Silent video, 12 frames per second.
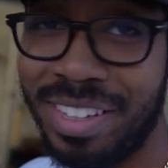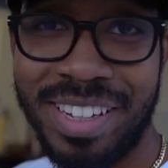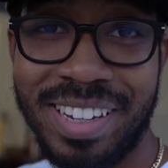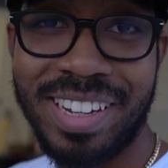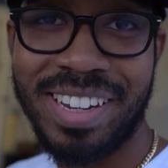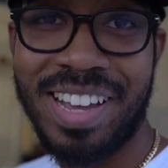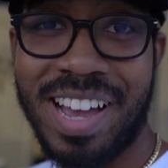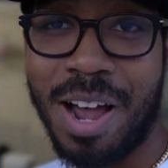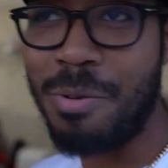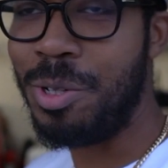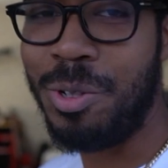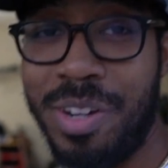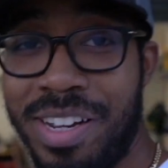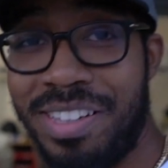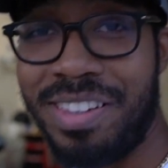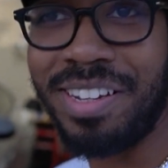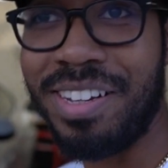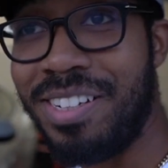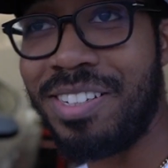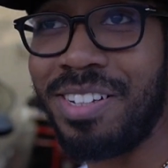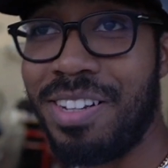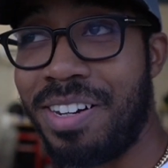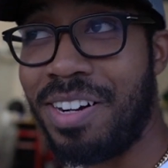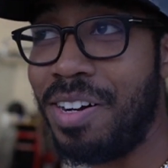think I would do anything else to
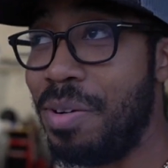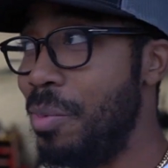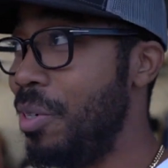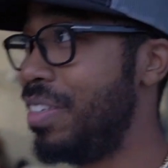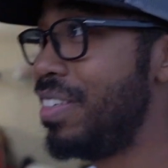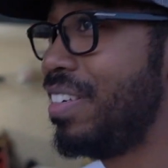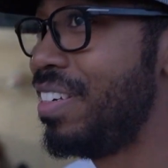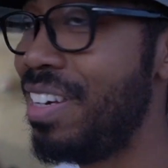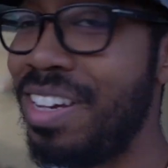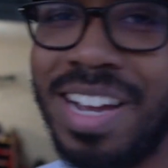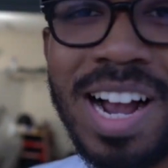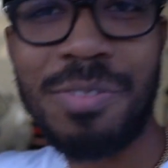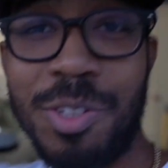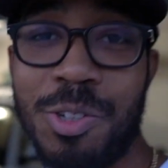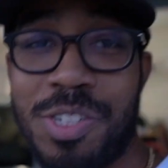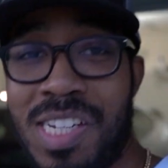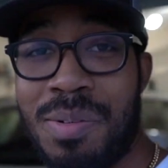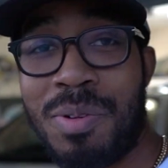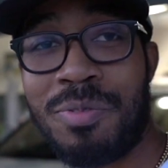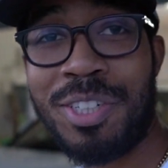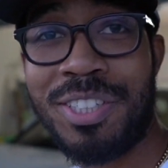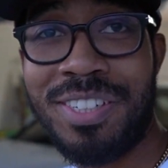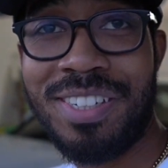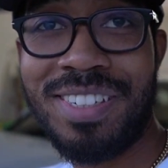the car, but I have to trust in the
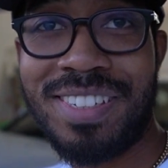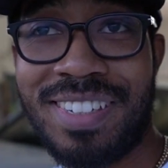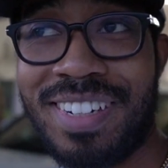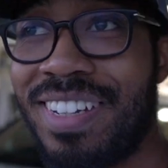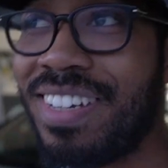professionals.